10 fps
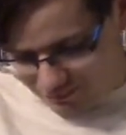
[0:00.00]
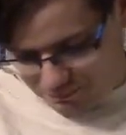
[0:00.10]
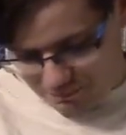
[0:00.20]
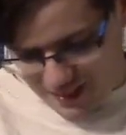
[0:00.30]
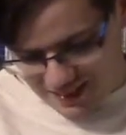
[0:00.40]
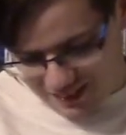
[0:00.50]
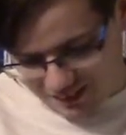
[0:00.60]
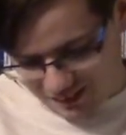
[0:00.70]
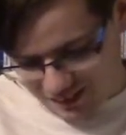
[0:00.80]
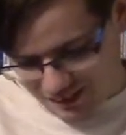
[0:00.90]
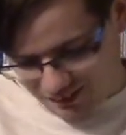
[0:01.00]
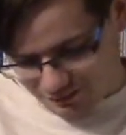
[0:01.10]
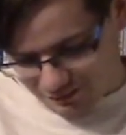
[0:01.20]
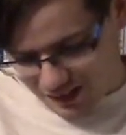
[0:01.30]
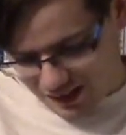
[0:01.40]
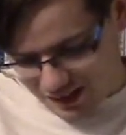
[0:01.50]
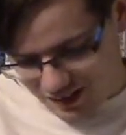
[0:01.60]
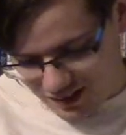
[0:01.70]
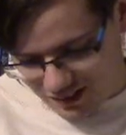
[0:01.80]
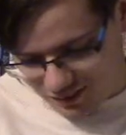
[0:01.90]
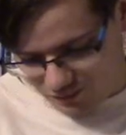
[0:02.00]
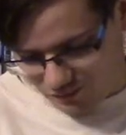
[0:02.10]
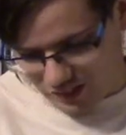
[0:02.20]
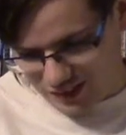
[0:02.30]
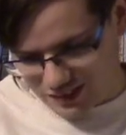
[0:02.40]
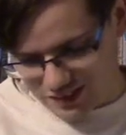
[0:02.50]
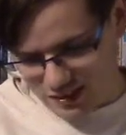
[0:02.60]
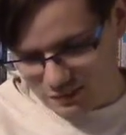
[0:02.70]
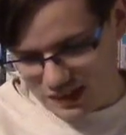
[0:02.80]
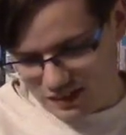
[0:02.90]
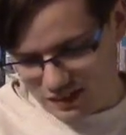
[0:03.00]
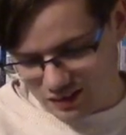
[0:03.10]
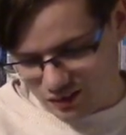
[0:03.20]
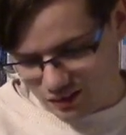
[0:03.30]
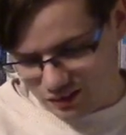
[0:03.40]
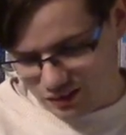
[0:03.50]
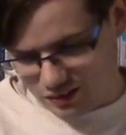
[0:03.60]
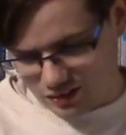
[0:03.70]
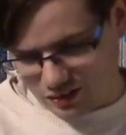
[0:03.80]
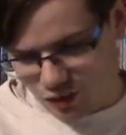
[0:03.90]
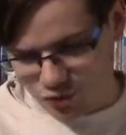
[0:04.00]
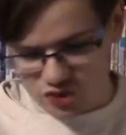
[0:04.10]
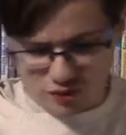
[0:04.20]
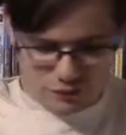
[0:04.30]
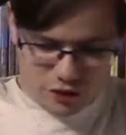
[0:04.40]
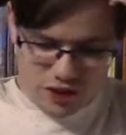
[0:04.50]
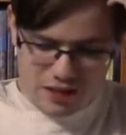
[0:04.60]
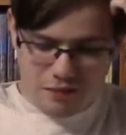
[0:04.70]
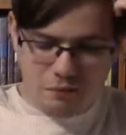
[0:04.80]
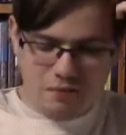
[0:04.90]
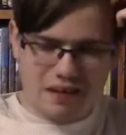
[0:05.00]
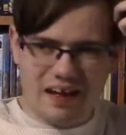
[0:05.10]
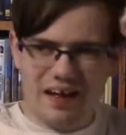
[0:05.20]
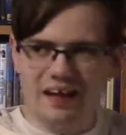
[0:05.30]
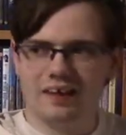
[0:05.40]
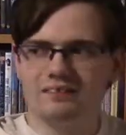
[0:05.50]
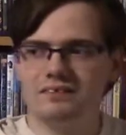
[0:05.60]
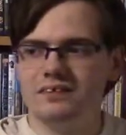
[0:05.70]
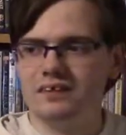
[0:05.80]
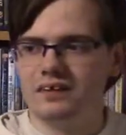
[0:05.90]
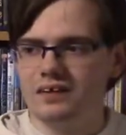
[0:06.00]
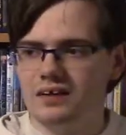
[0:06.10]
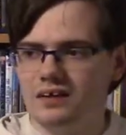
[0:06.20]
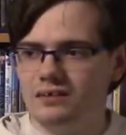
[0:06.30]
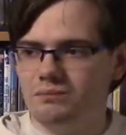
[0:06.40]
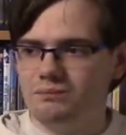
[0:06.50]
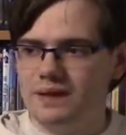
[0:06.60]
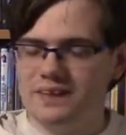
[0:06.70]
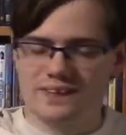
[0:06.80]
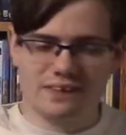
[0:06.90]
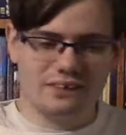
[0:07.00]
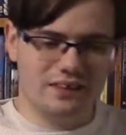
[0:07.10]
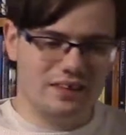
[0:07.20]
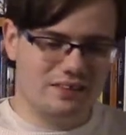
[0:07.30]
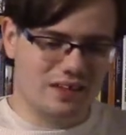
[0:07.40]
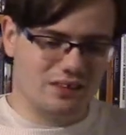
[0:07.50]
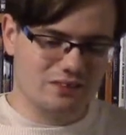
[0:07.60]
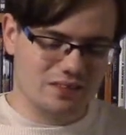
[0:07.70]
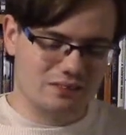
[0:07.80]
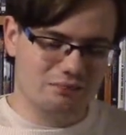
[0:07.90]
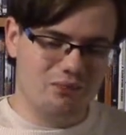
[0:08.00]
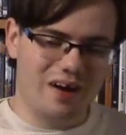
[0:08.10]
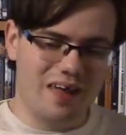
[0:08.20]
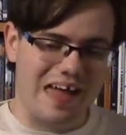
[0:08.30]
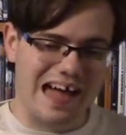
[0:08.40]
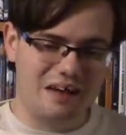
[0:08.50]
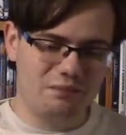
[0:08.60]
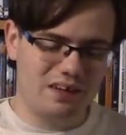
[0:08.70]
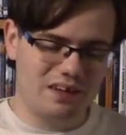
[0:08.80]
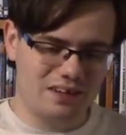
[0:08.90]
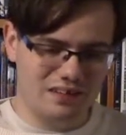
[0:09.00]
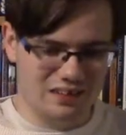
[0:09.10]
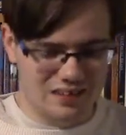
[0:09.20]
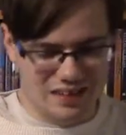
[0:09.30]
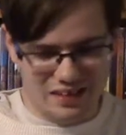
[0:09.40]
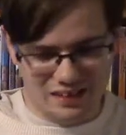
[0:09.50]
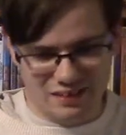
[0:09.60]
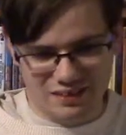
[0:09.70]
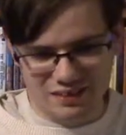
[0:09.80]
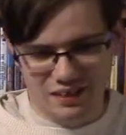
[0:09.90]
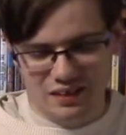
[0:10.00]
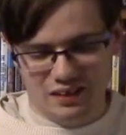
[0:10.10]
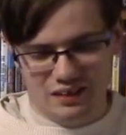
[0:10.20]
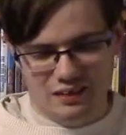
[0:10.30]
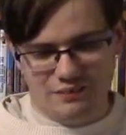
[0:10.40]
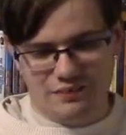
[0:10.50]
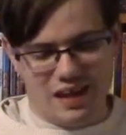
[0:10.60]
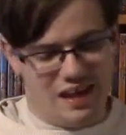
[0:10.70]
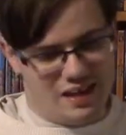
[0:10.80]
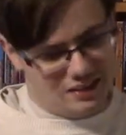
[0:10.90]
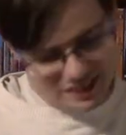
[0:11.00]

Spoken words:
basically Ray winds up getting a call, calls up Jim and basically tells him what happened, and then Ray hangs